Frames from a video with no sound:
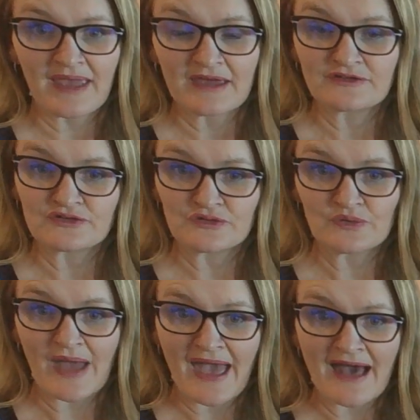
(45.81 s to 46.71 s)
to
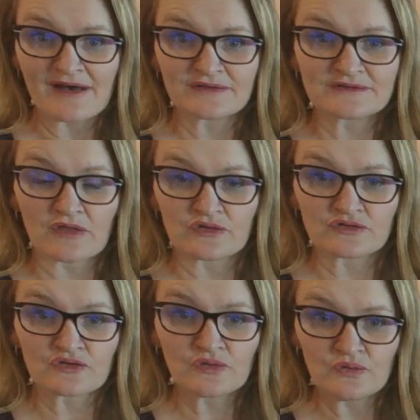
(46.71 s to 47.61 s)
house the
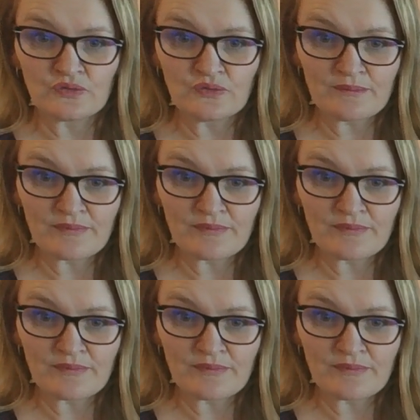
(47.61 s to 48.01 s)
tomb